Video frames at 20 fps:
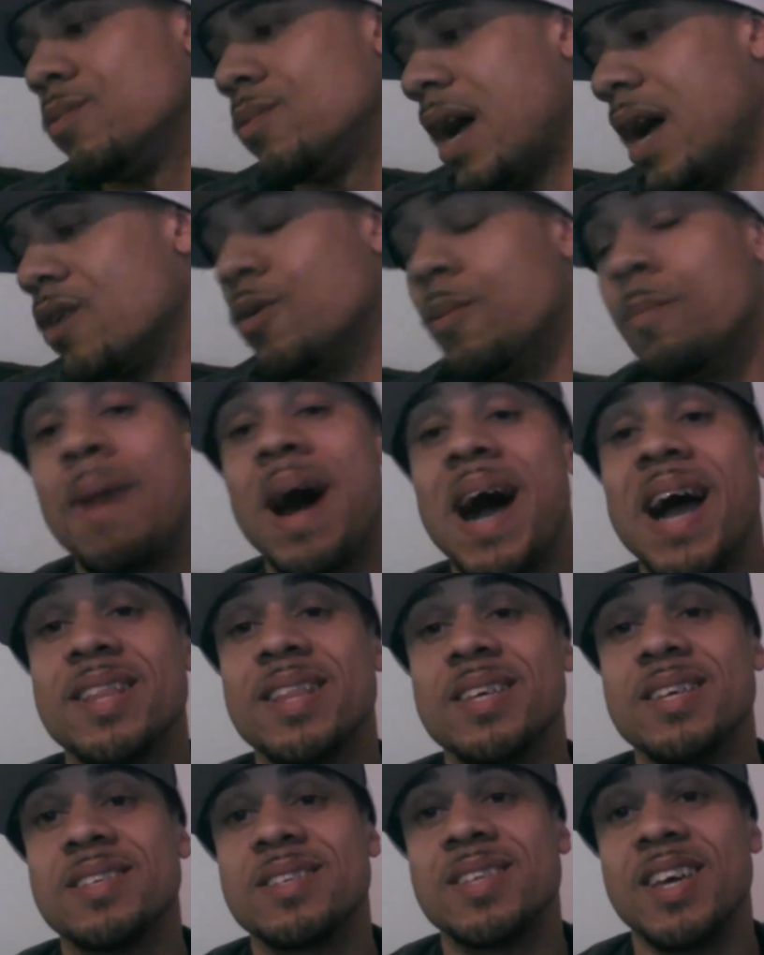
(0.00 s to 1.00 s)
don't buy
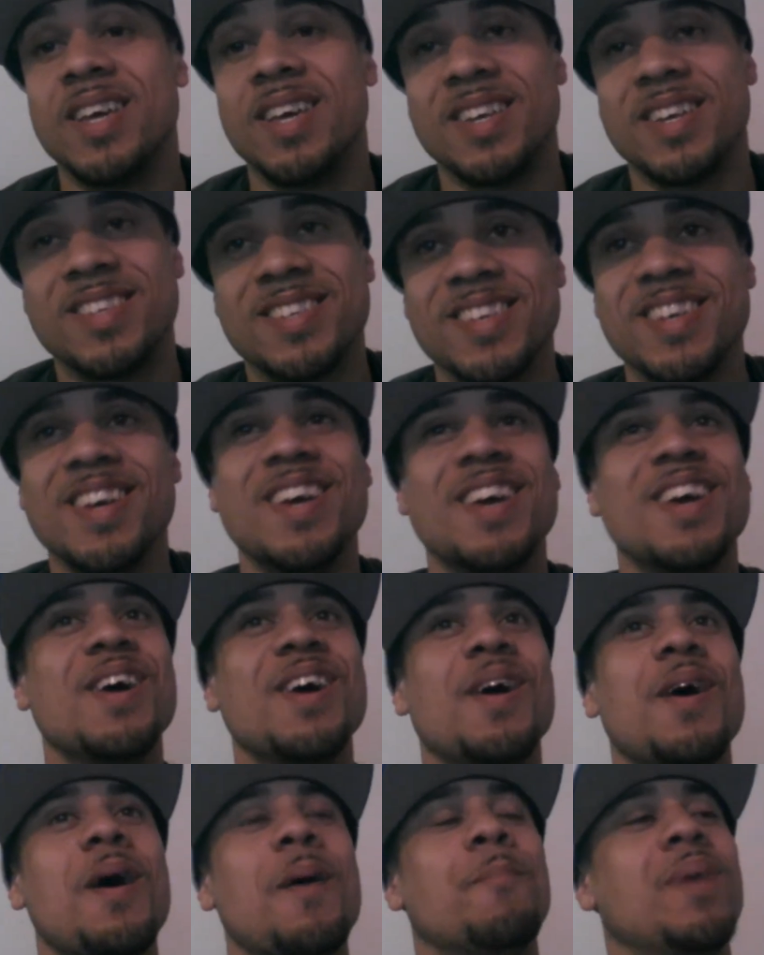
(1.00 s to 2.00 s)
these things.
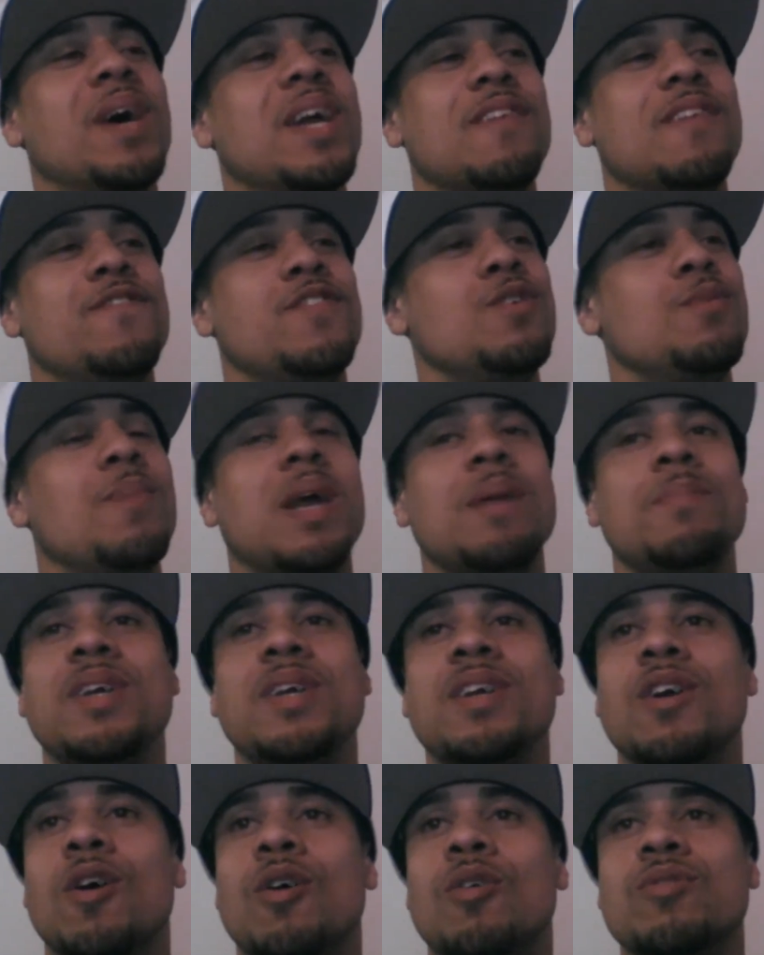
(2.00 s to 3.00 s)
But if you
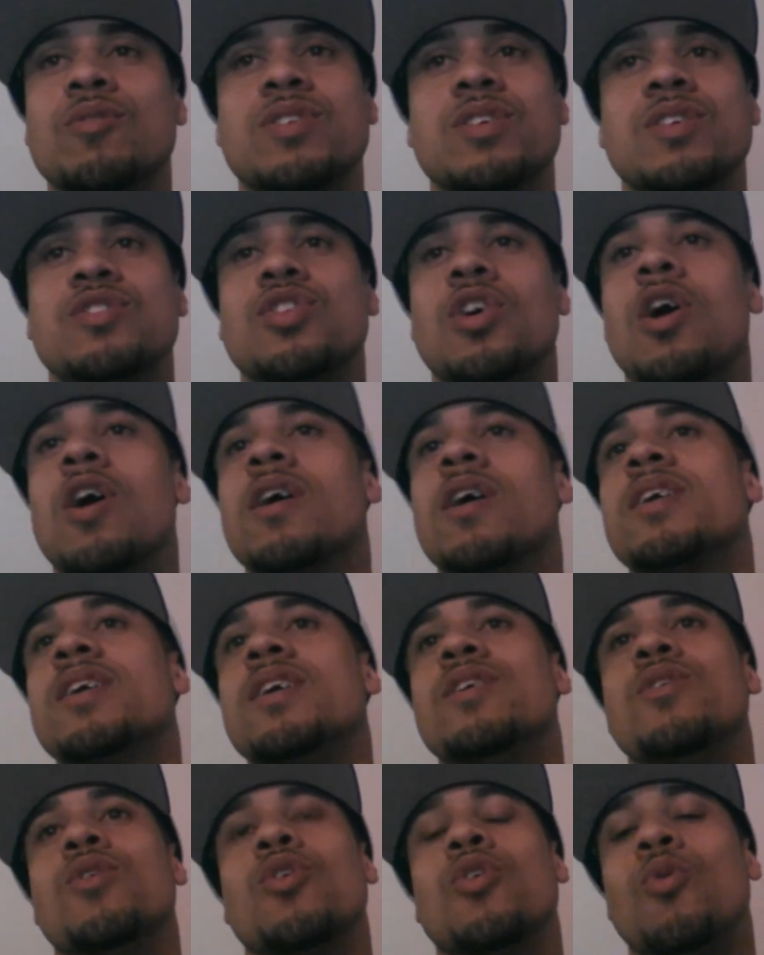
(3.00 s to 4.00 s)
maybe go to
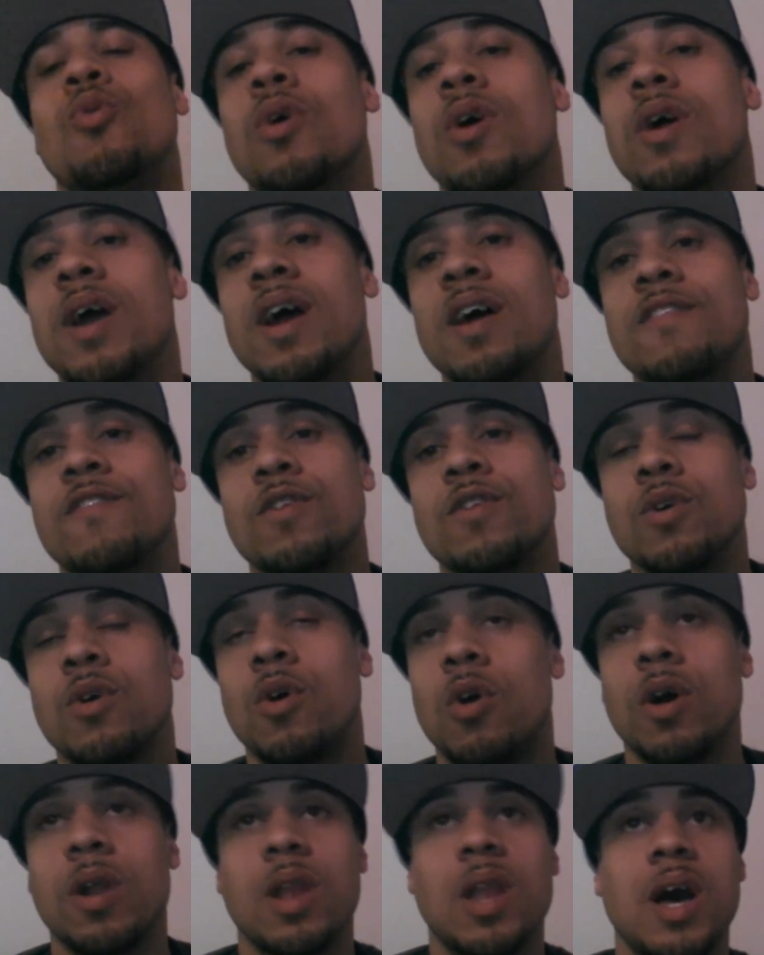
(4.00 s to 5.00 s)
Target or wherever
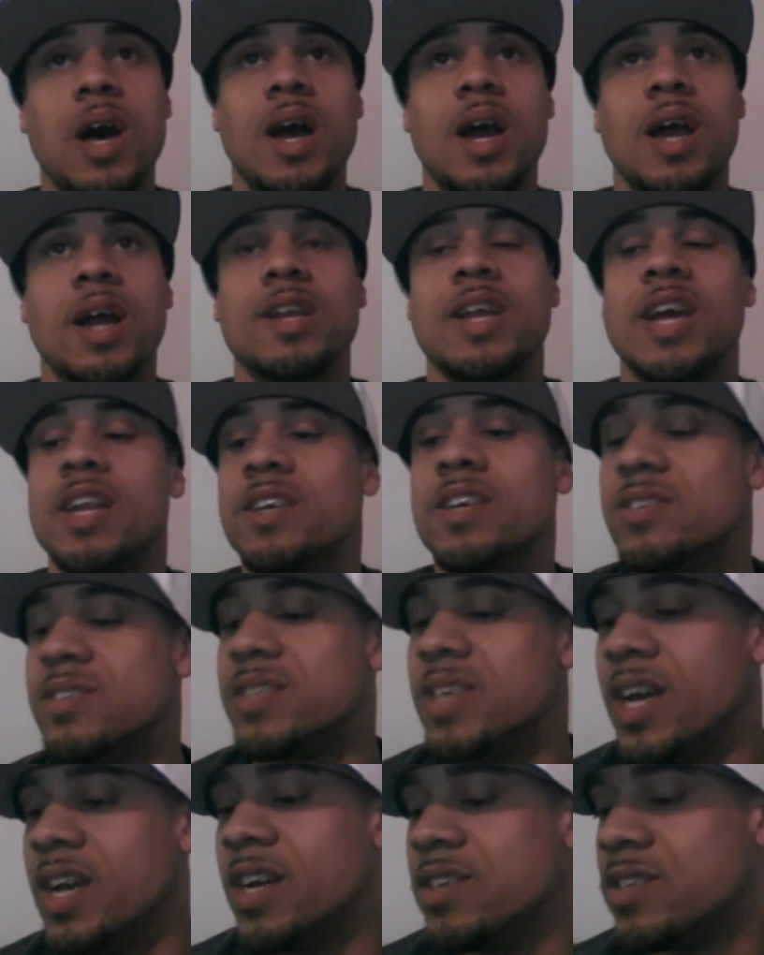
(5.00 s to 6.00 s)
online and it
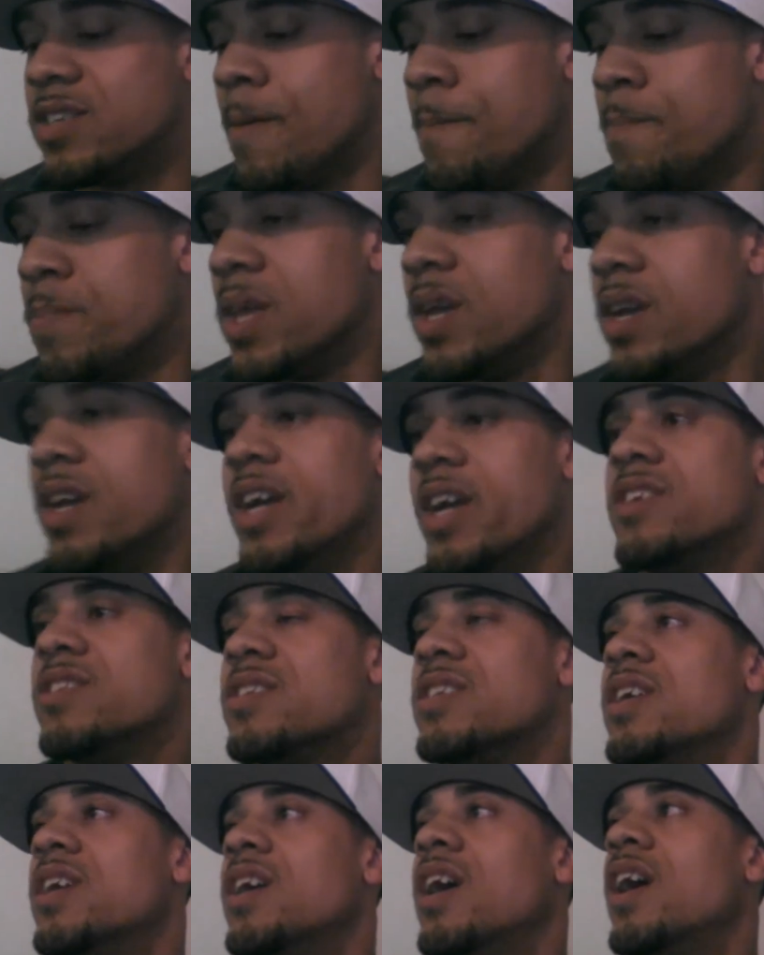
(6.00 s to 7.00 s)
says
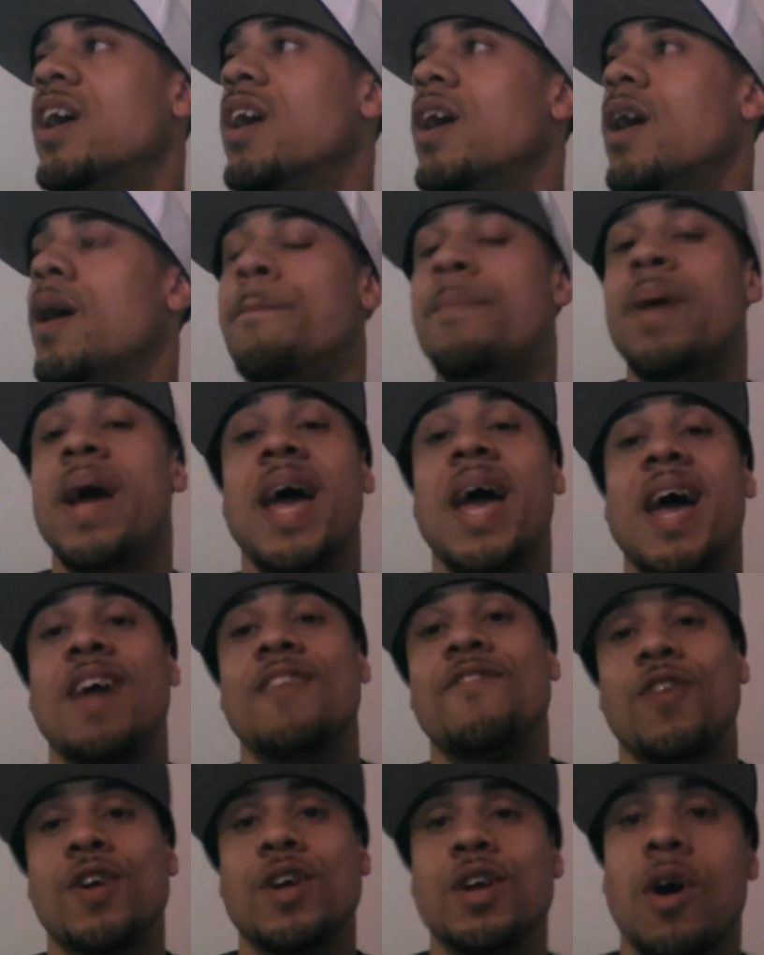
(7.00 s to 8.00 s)
is a
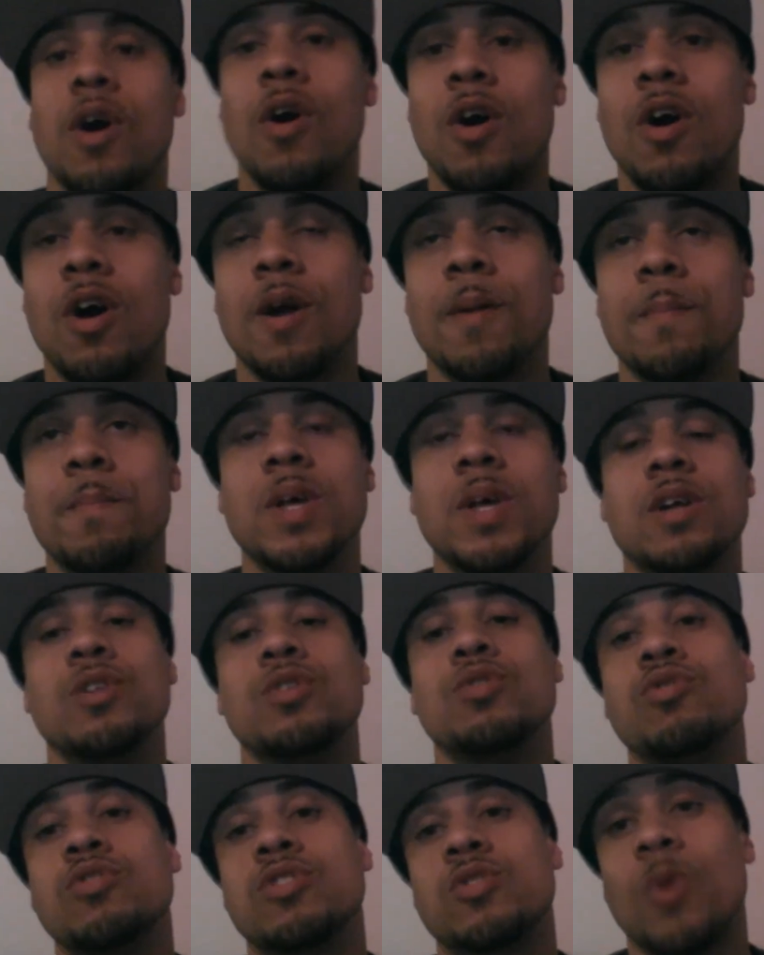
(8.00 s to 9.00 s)
pad for your arm,
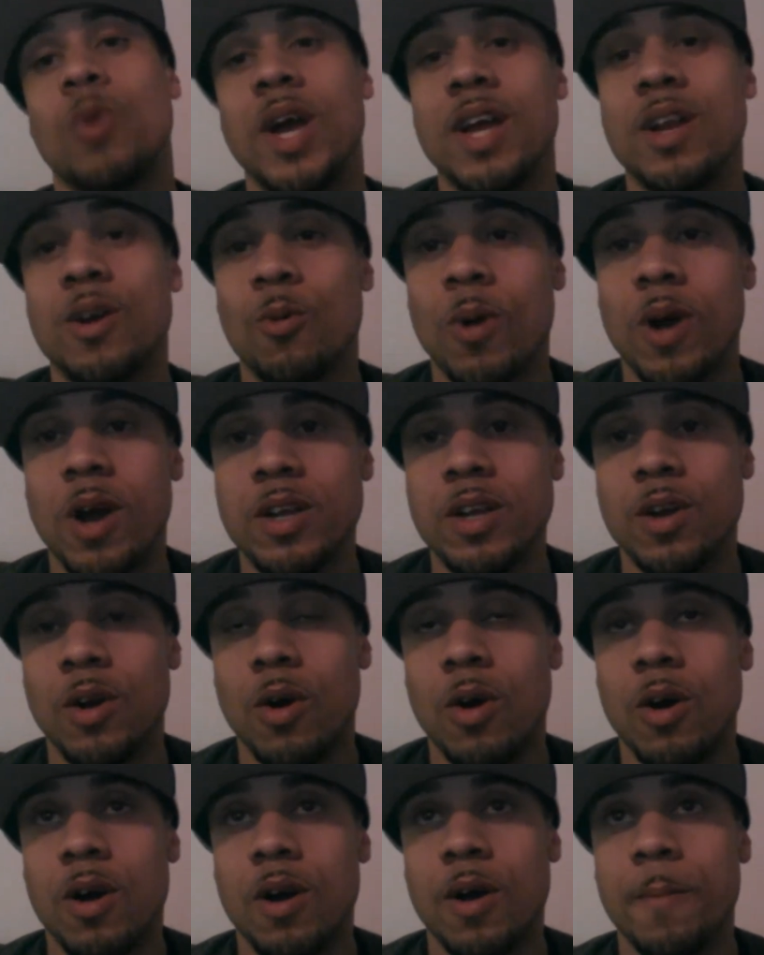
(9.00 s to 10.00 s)
lose weight around your
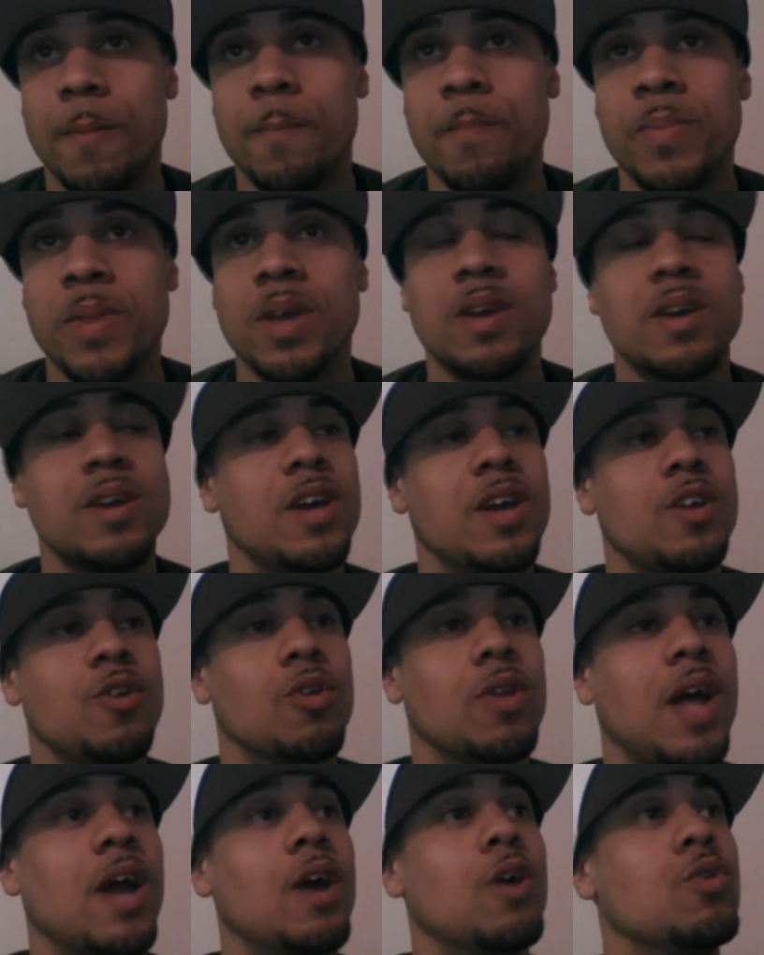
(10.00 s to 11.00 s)
arm,
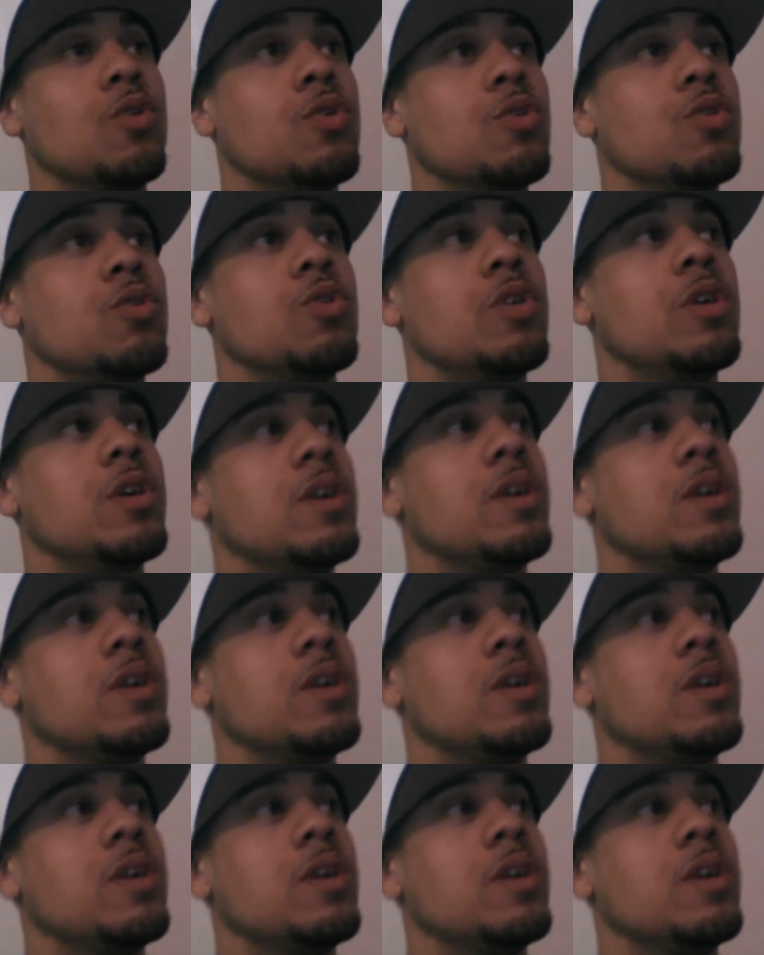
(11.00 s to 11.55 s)
you're like, ooh,